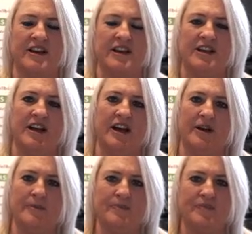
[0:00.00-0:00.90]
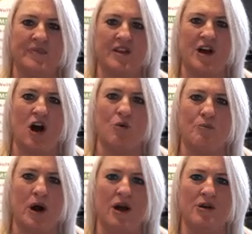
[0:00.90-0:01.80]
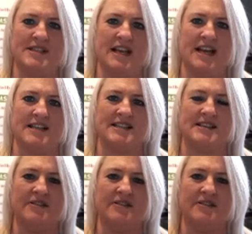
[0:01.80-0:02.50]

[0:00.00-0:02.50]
you know, the whole process?